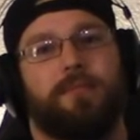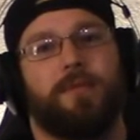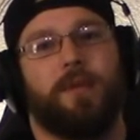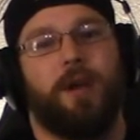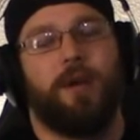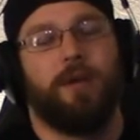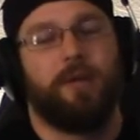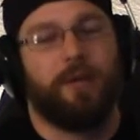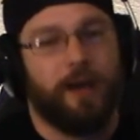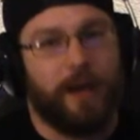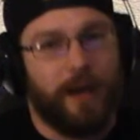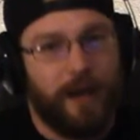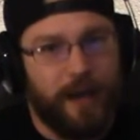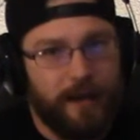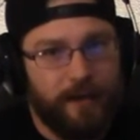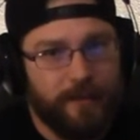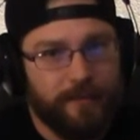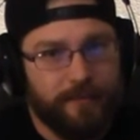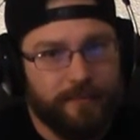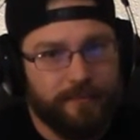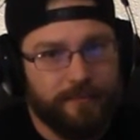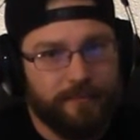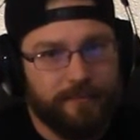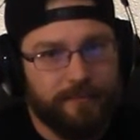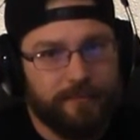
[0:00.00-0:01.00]

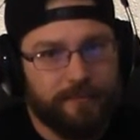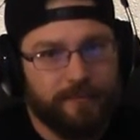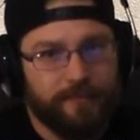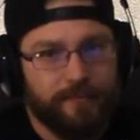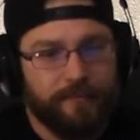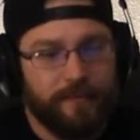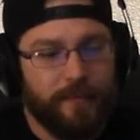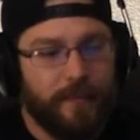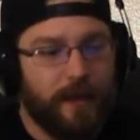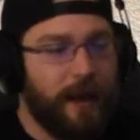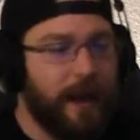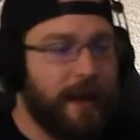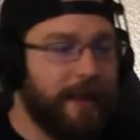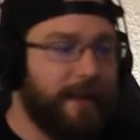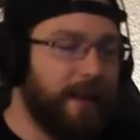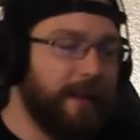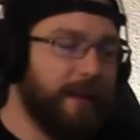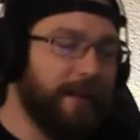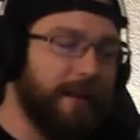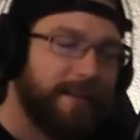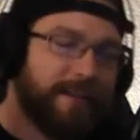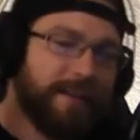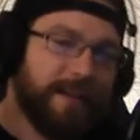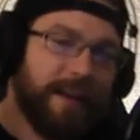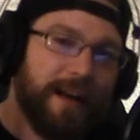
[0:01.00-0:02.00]
Okay? And then
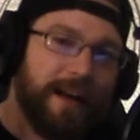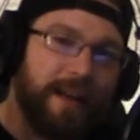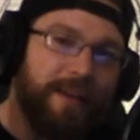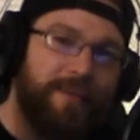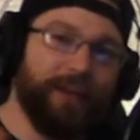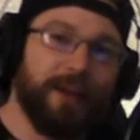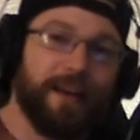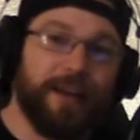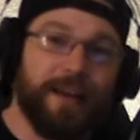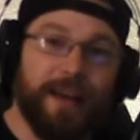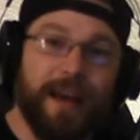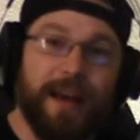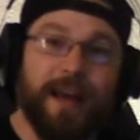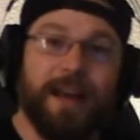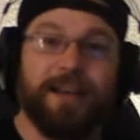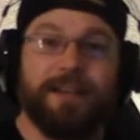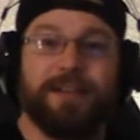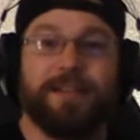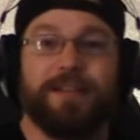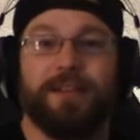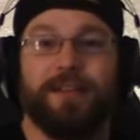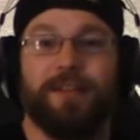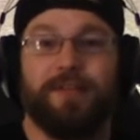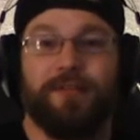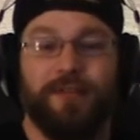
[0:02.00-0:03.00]
let's not even get
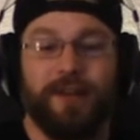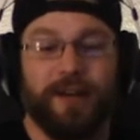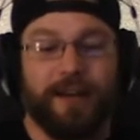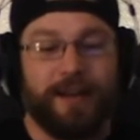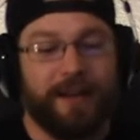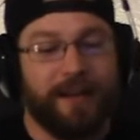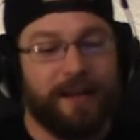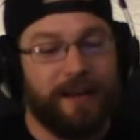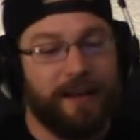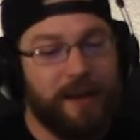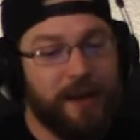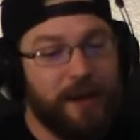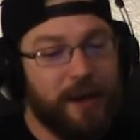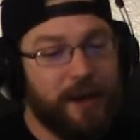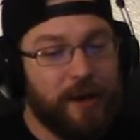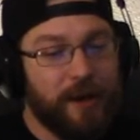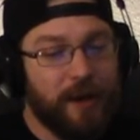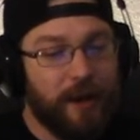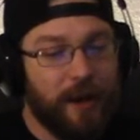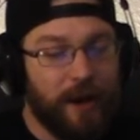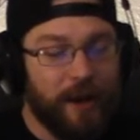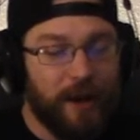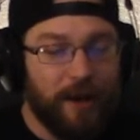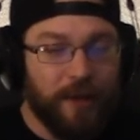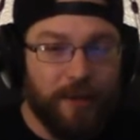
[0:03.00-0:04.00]
into the fucking
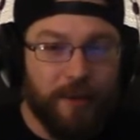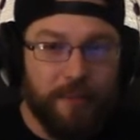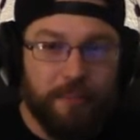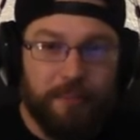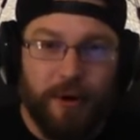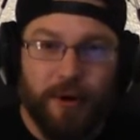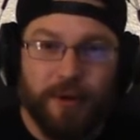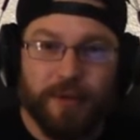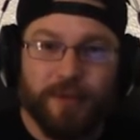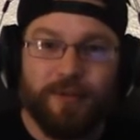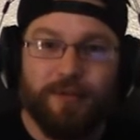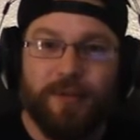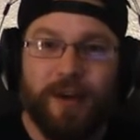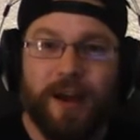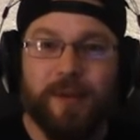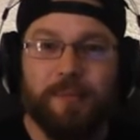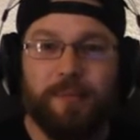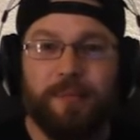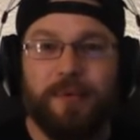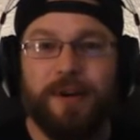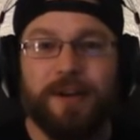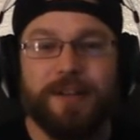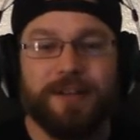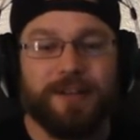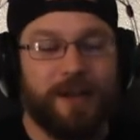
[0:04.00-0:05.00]
uh, the post-fight
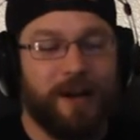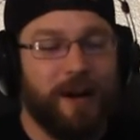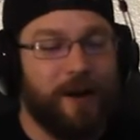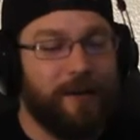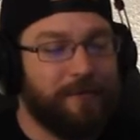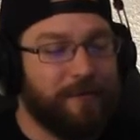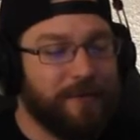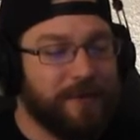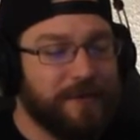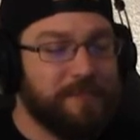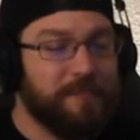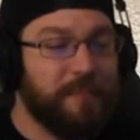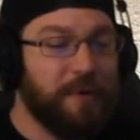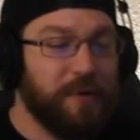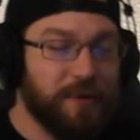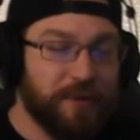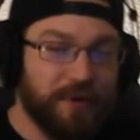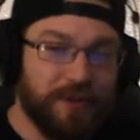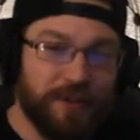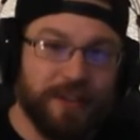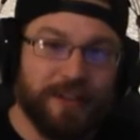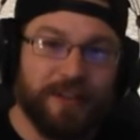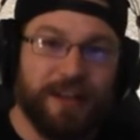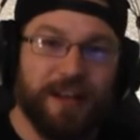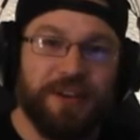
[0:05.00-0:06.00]
press conference
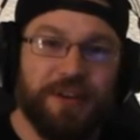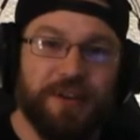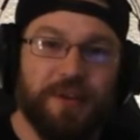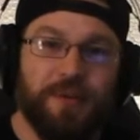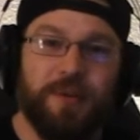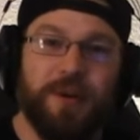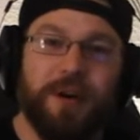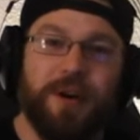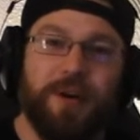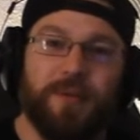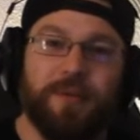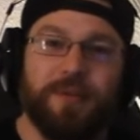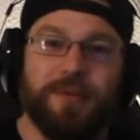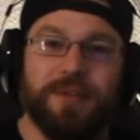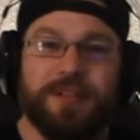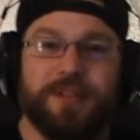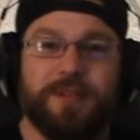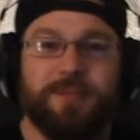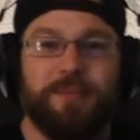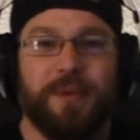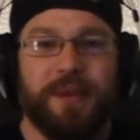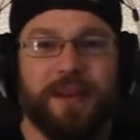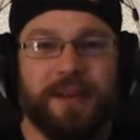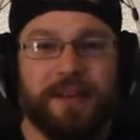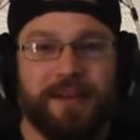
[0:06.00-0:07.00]
bullshit that Yoel was
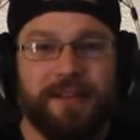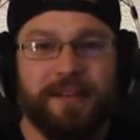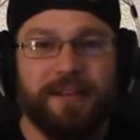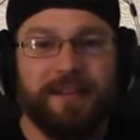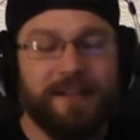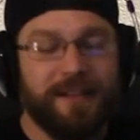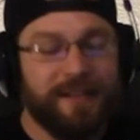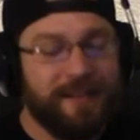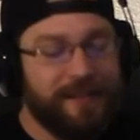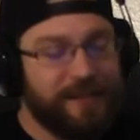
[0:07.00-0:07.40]
spitting.